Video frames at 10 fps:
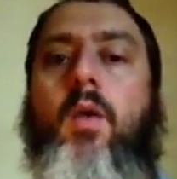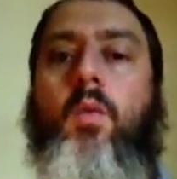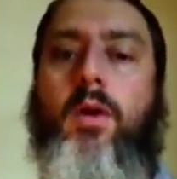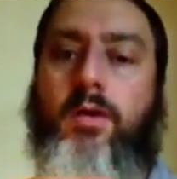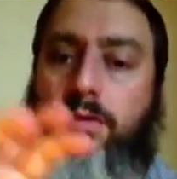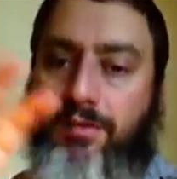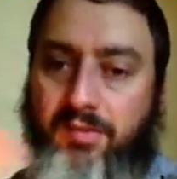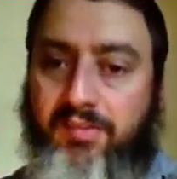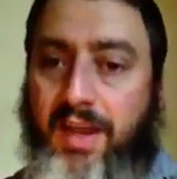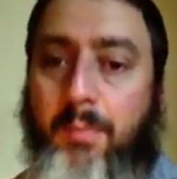We're
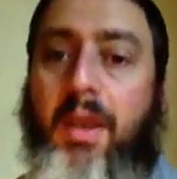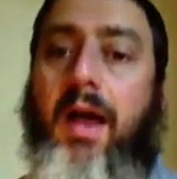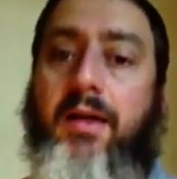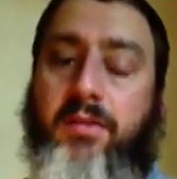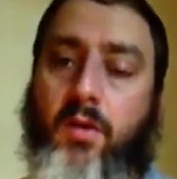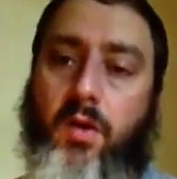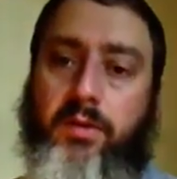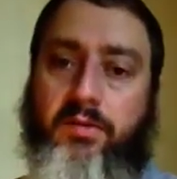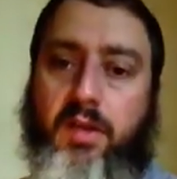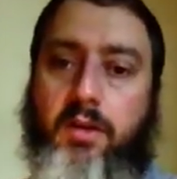destabilizing all
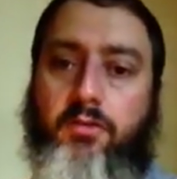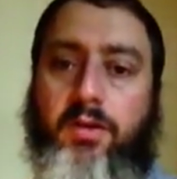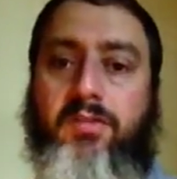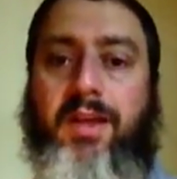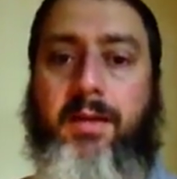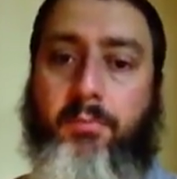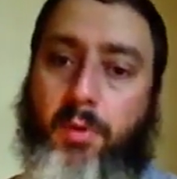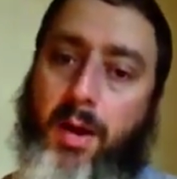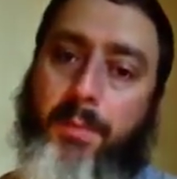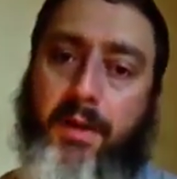these countries and
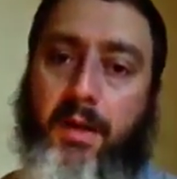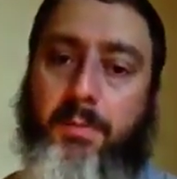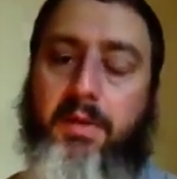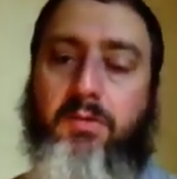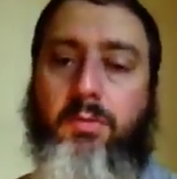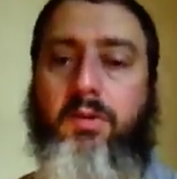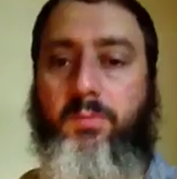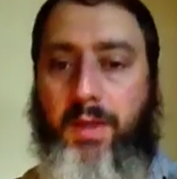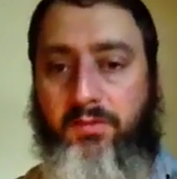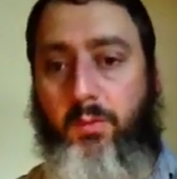propping up Israel as
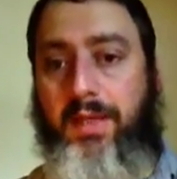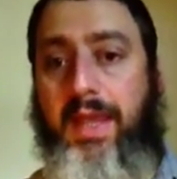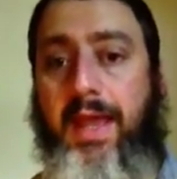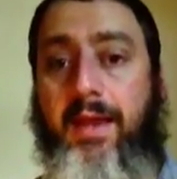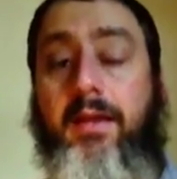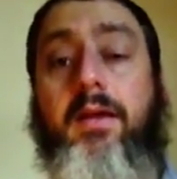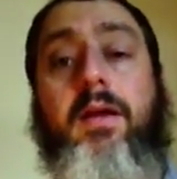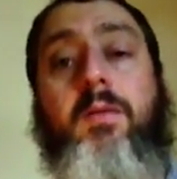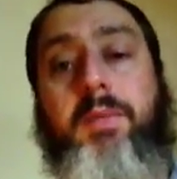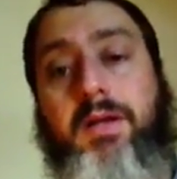best we can,
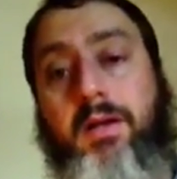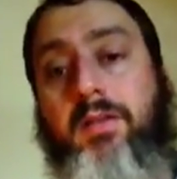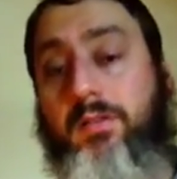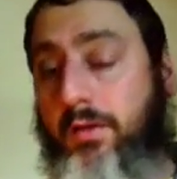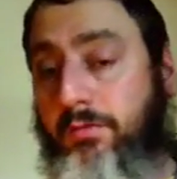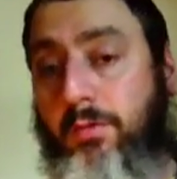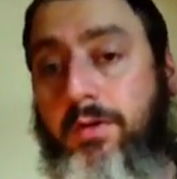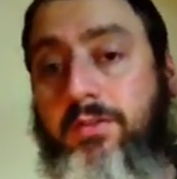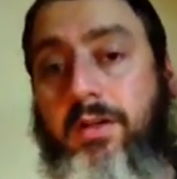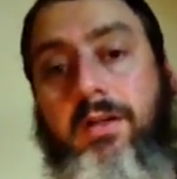because
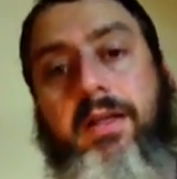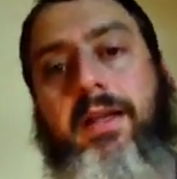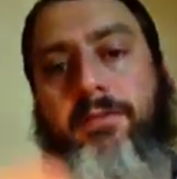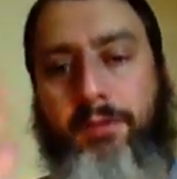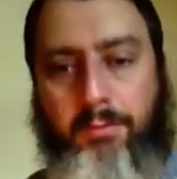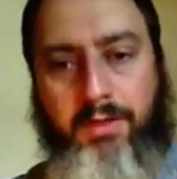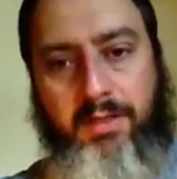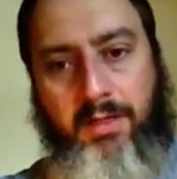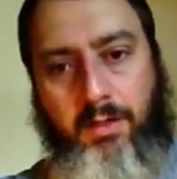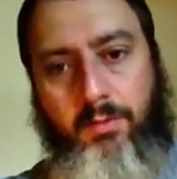unfortunately, if
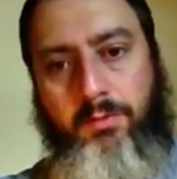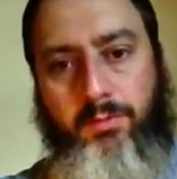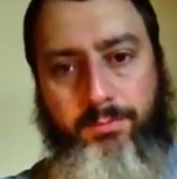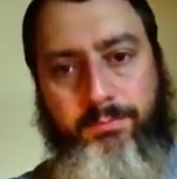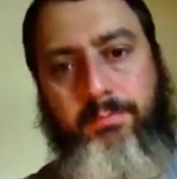everything goes,